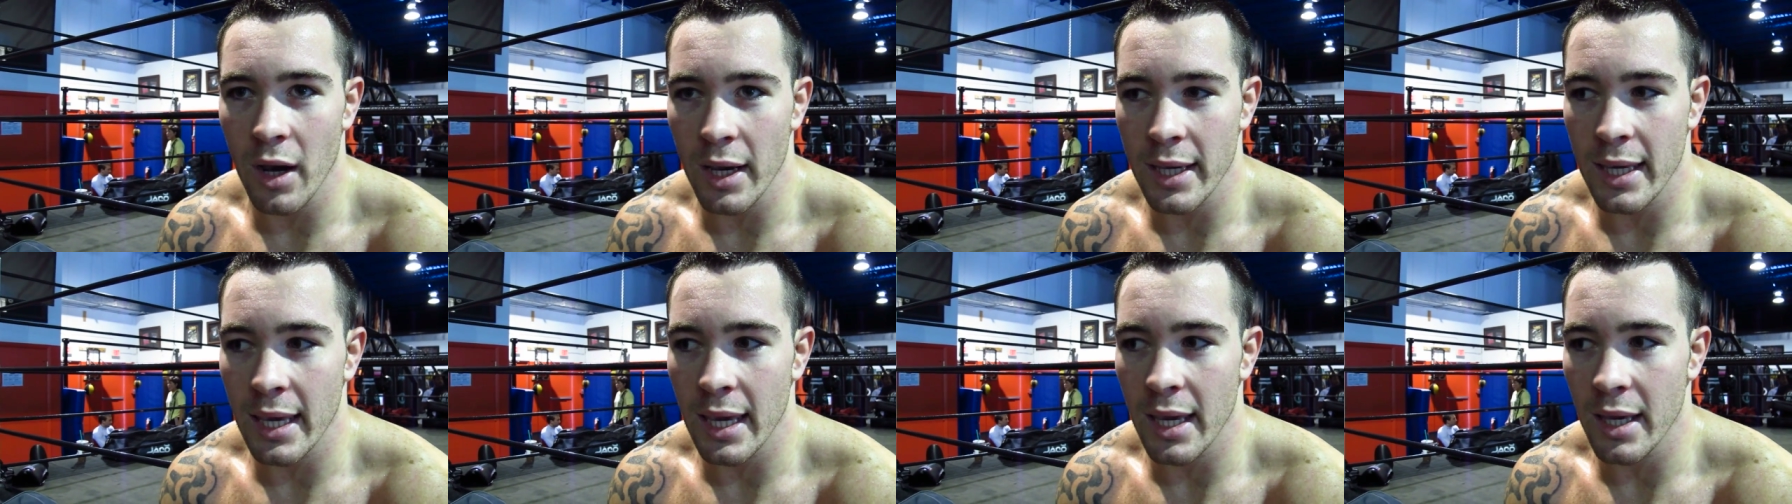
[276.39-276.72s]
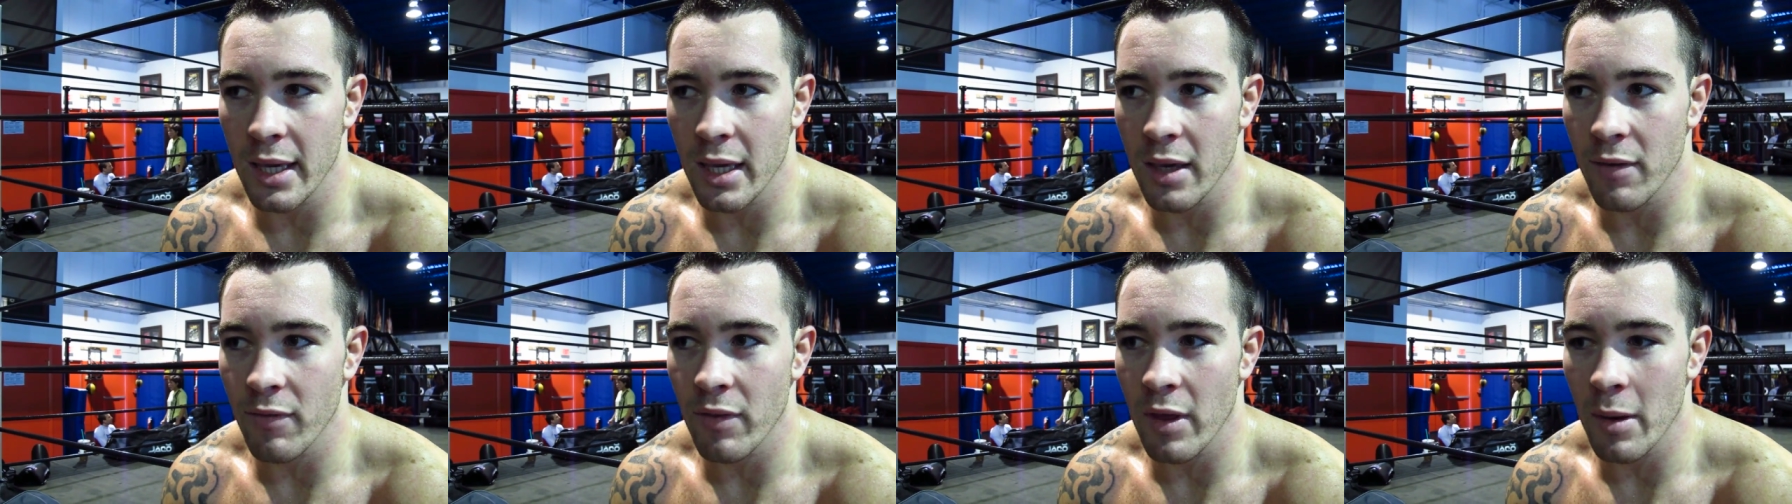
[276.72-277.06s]
I can't
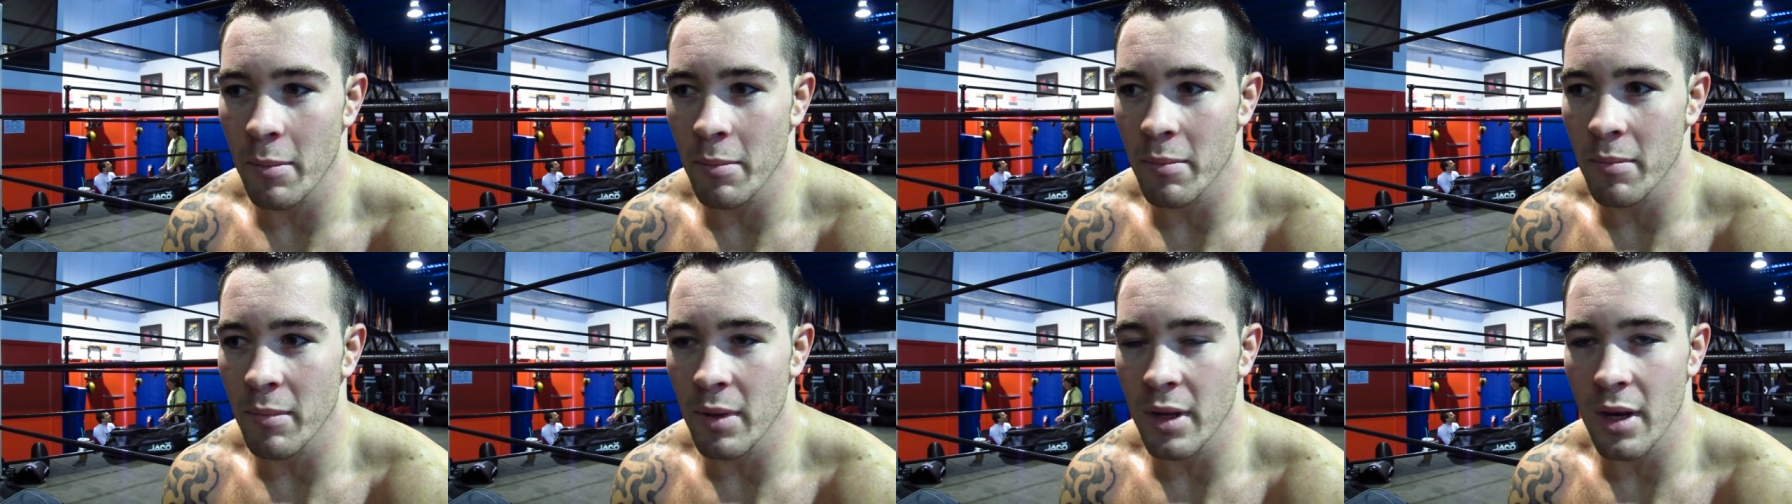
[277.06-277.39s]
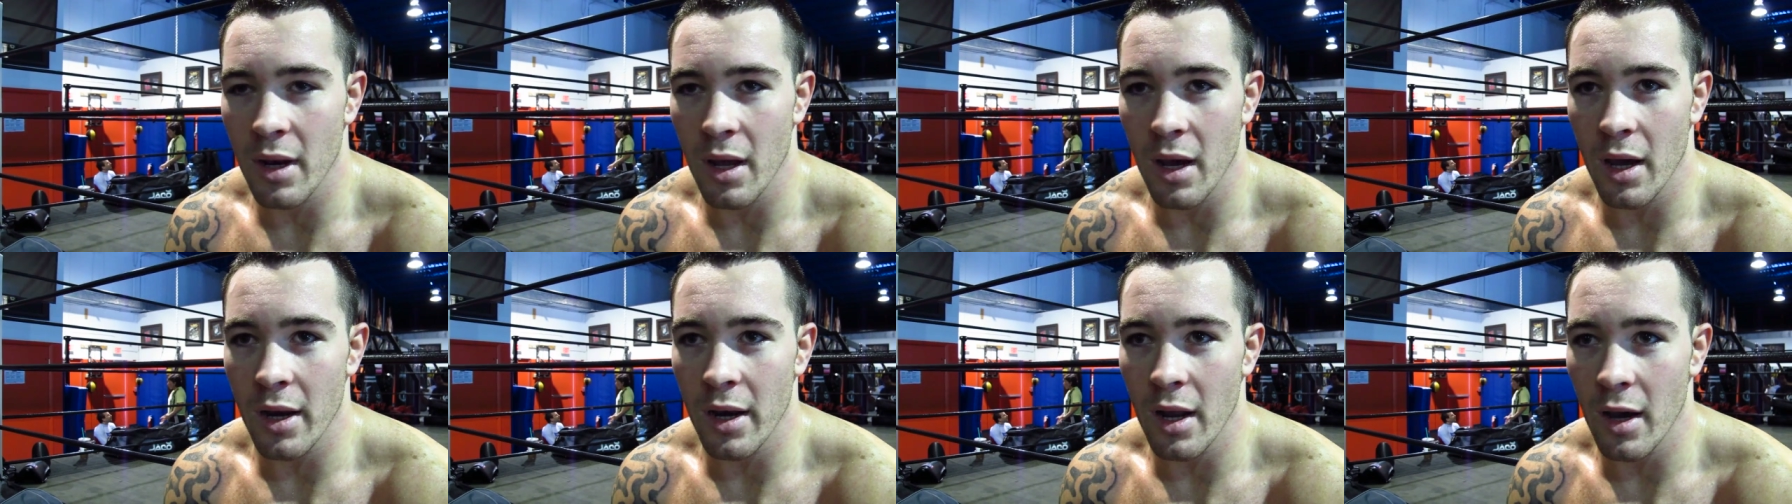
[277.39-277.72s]
give them
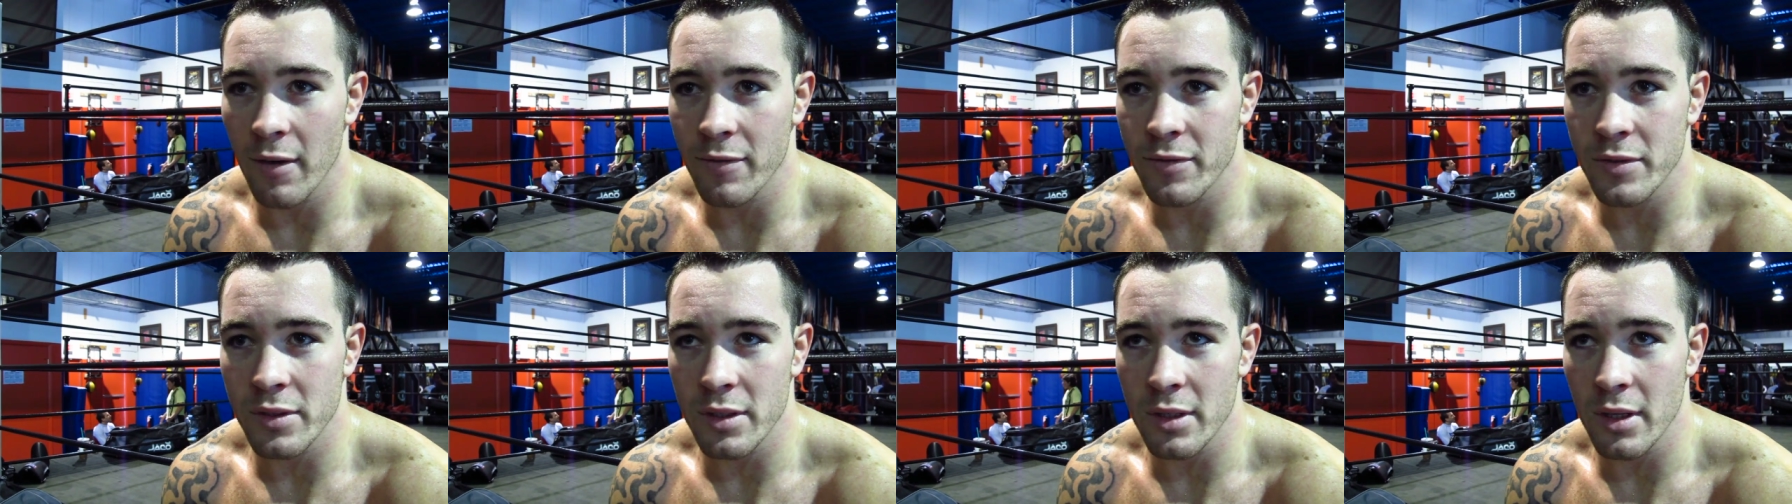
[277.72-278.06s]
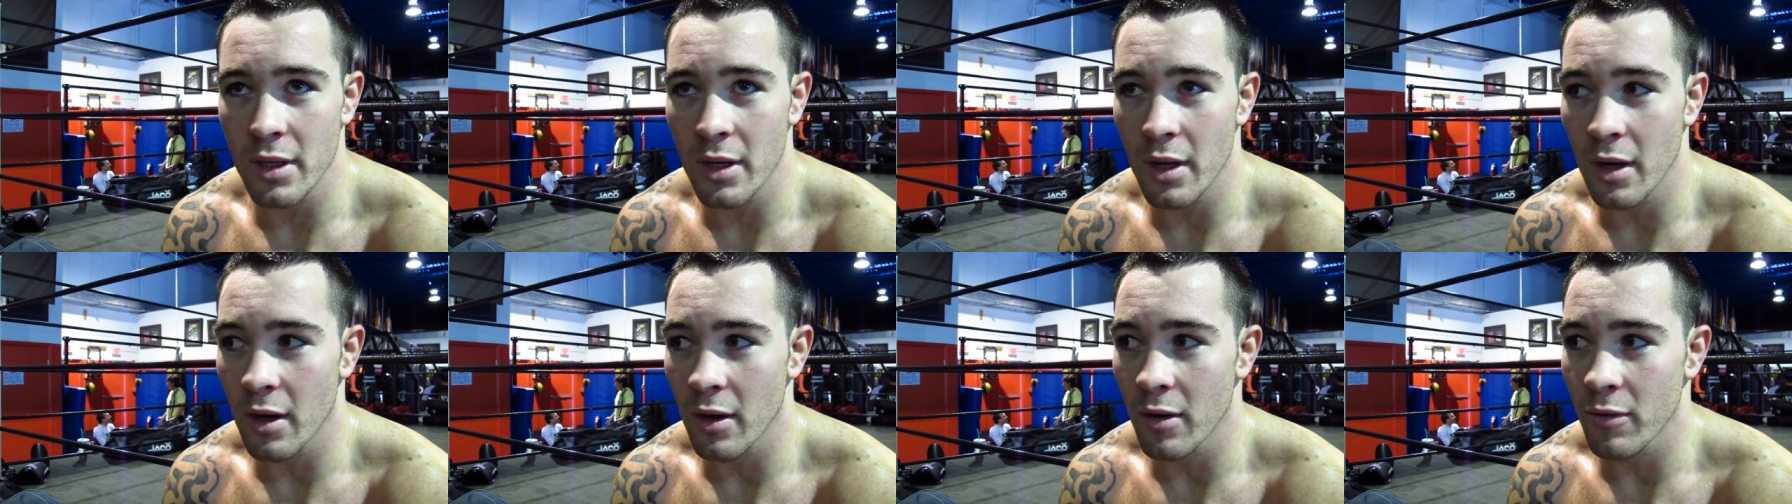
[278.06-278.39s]
enough,
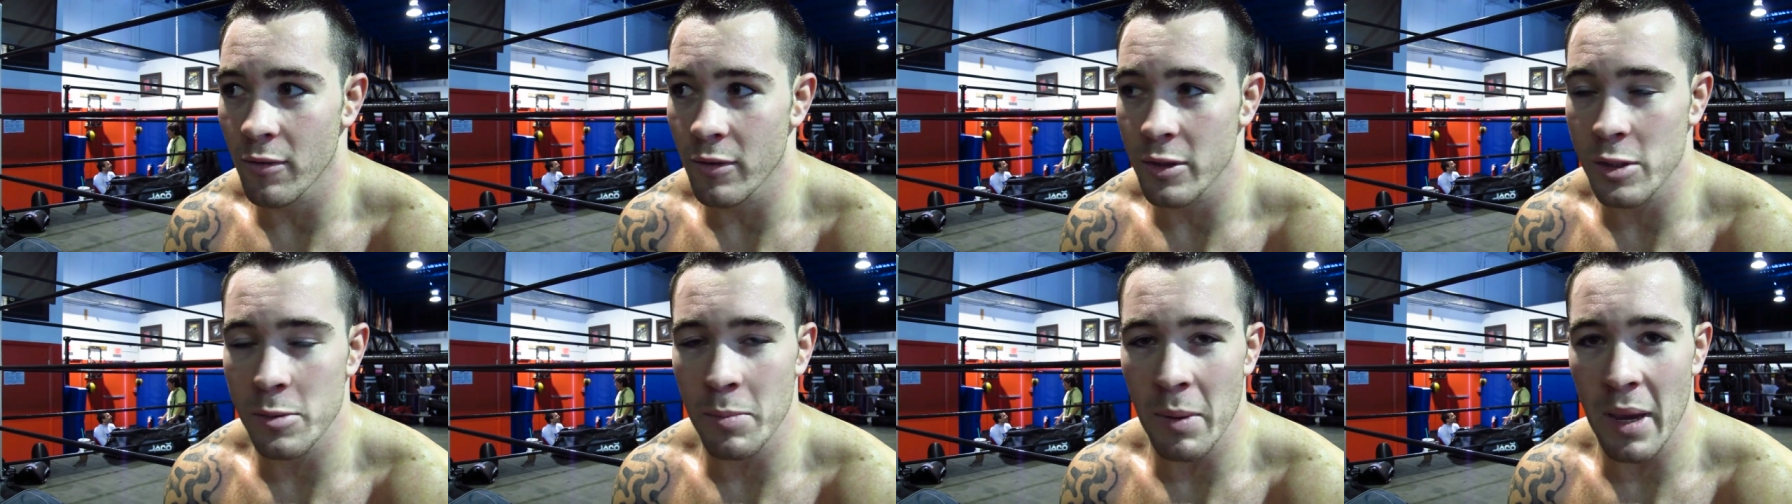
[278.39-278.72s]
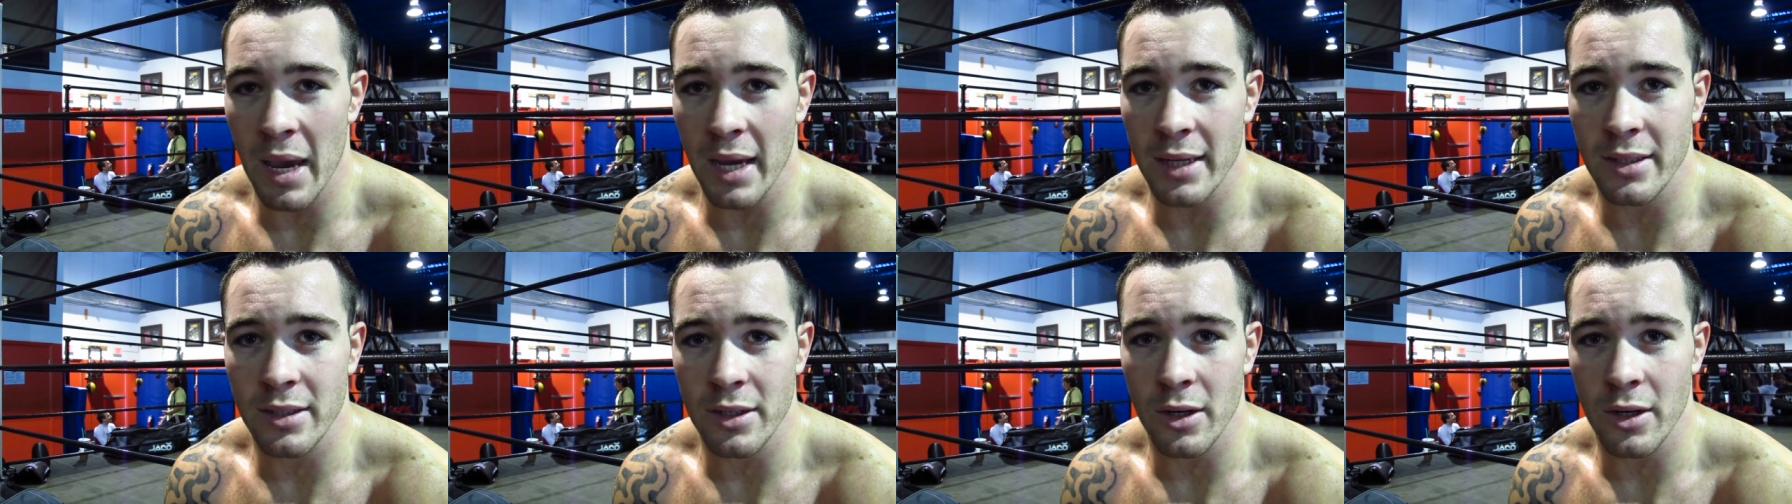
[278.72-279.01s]
you know, respect.